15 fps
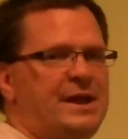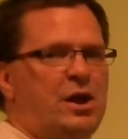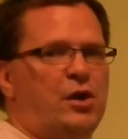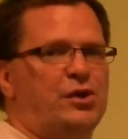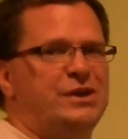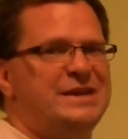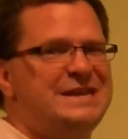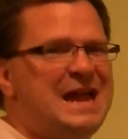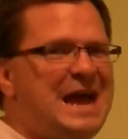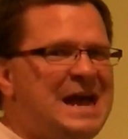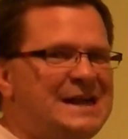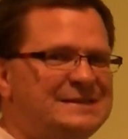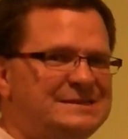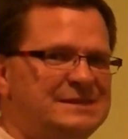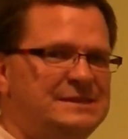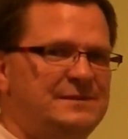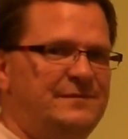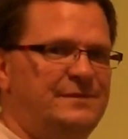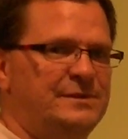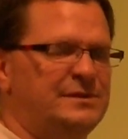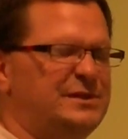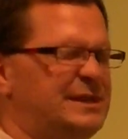are not
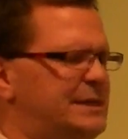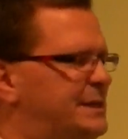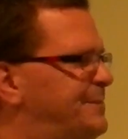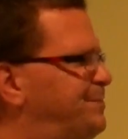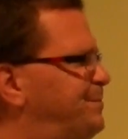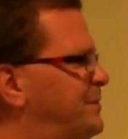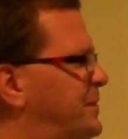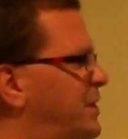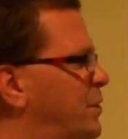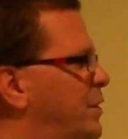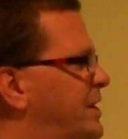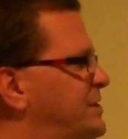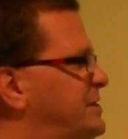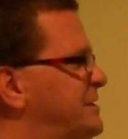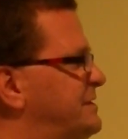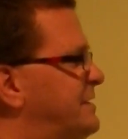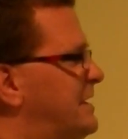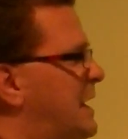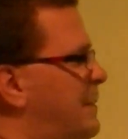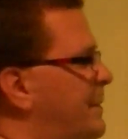filled in. The question is how